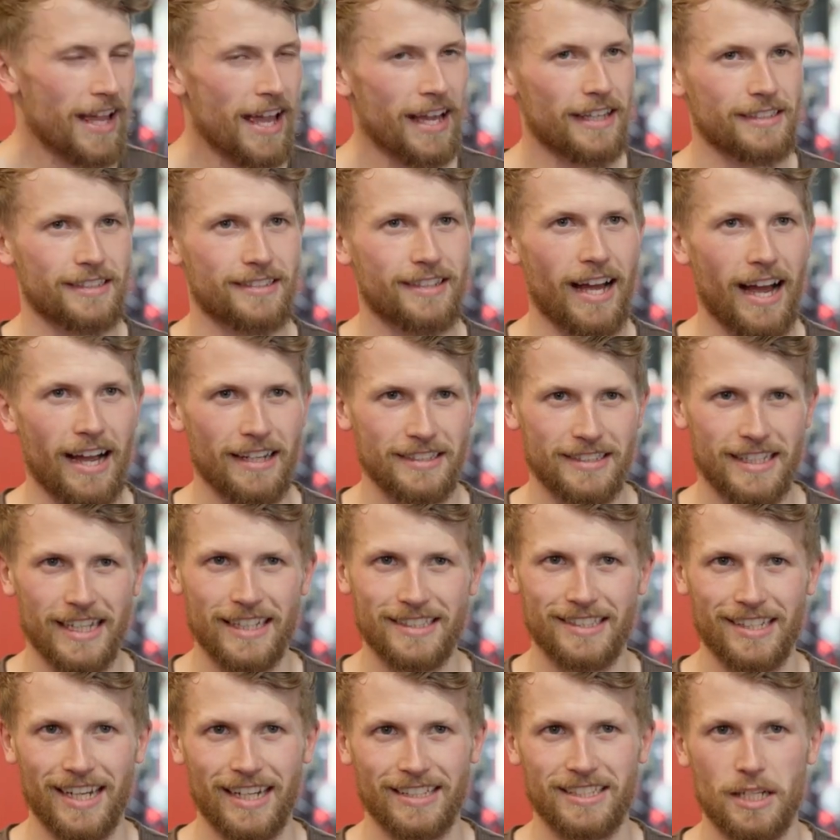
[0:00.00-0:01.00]
it's starting to
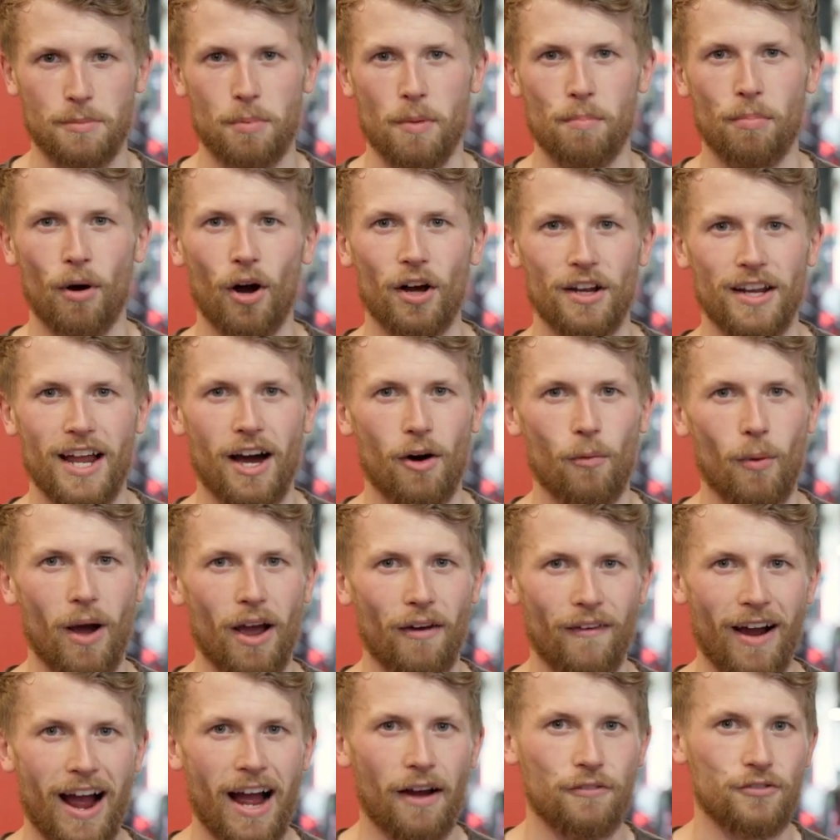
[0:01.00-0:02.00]
get to that tipping point now
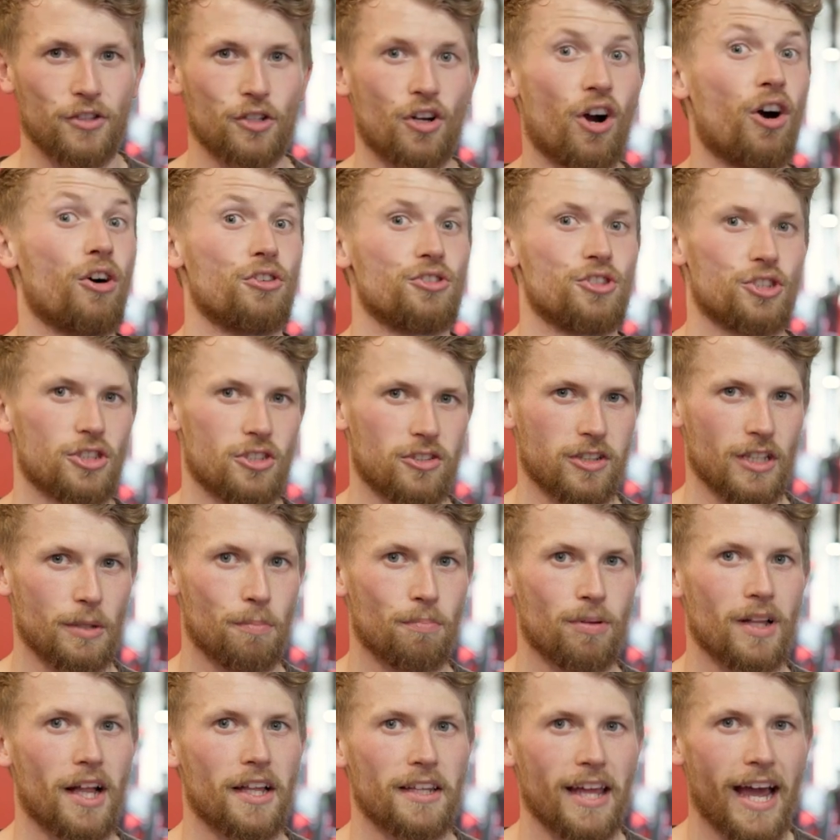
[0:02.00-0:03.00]
where I have to consciously
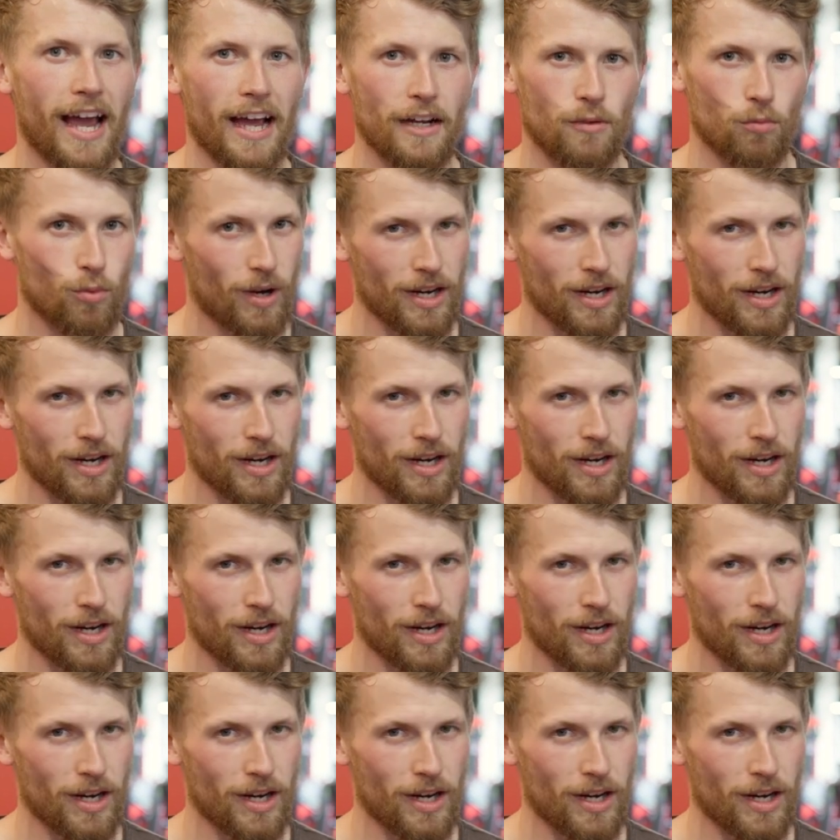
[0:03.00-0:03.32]
plan ahead